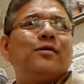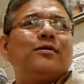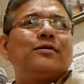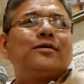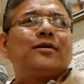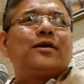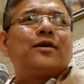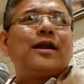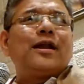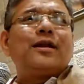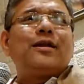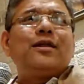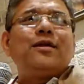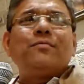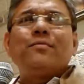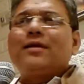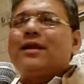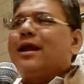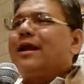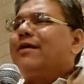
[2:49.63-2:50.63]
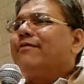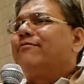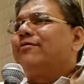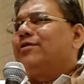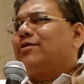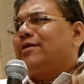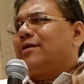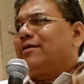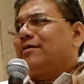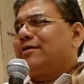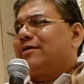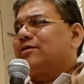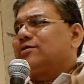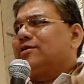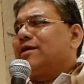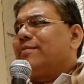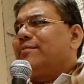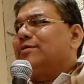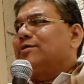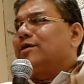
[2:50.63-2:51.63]
the great demon, had everything. His
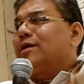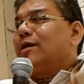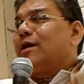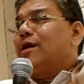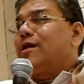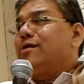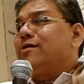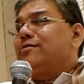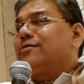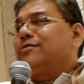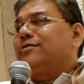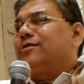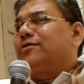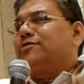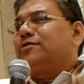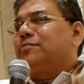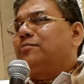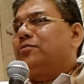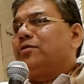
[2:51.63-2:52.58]
name is Hiranyakashipu.